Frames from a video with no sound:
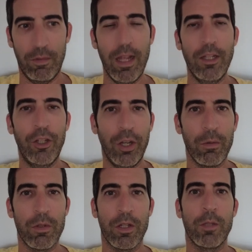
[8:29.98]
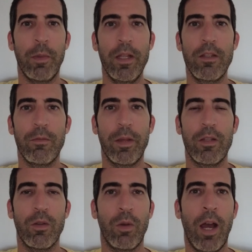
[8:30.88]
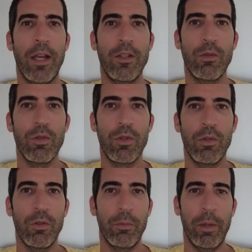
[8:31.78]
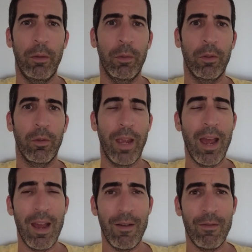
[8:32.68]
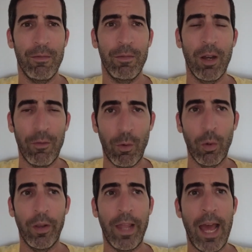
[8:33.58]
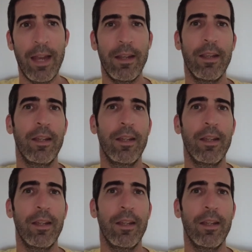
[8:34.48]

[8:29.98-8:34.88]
That shit was expensive, man. So a high school student be able to afford that,